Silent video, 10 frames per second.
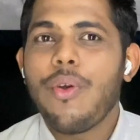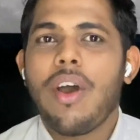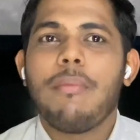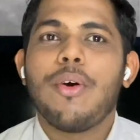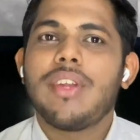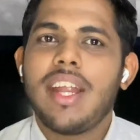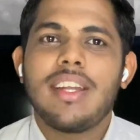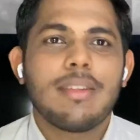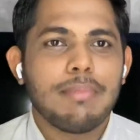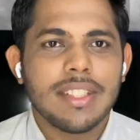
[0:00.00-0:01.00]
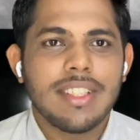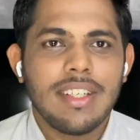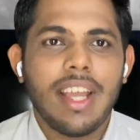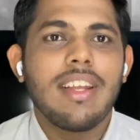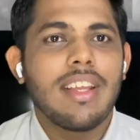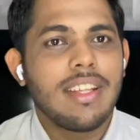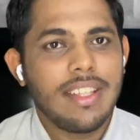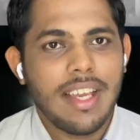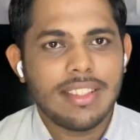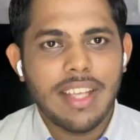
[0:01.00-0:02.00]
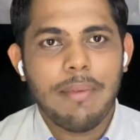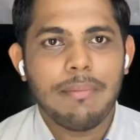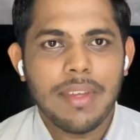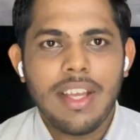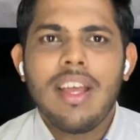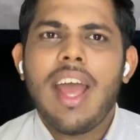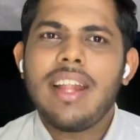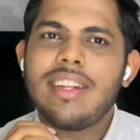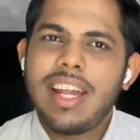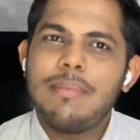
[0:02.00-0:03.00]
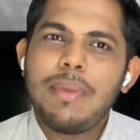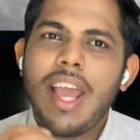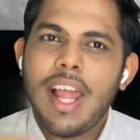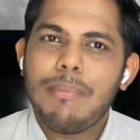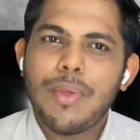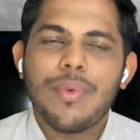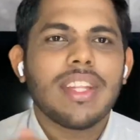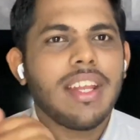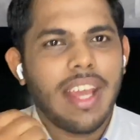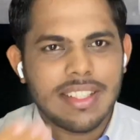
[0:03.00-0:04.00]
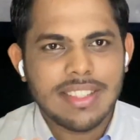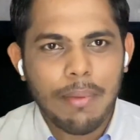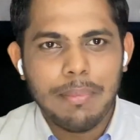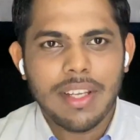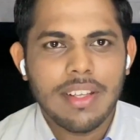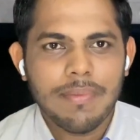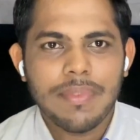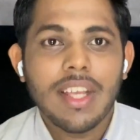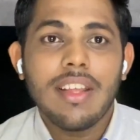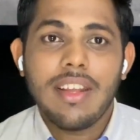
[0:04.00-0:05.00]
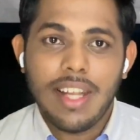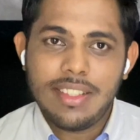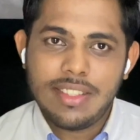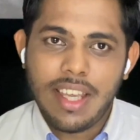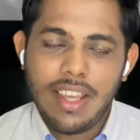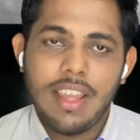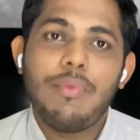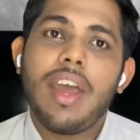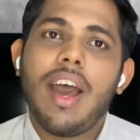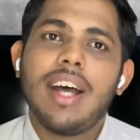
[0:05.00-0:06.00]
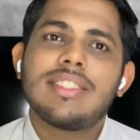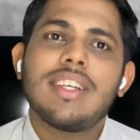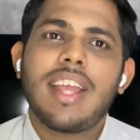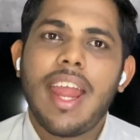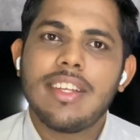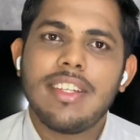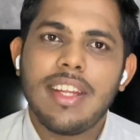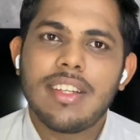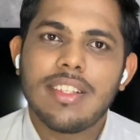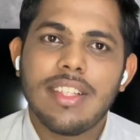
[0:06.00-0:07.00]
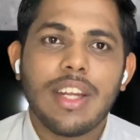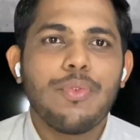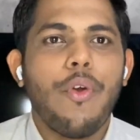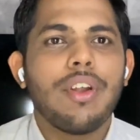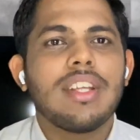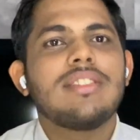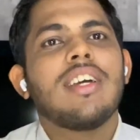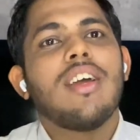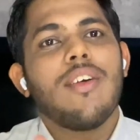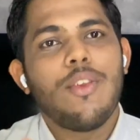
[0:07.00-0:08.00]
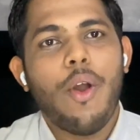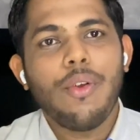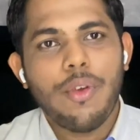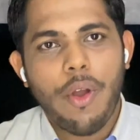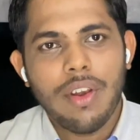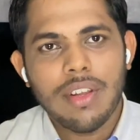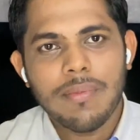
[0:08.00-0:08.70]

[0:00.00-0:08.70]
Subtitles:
above 90th percentile in the exam. And let me help you with an example. Let's say if I ask a candidate that what is long call,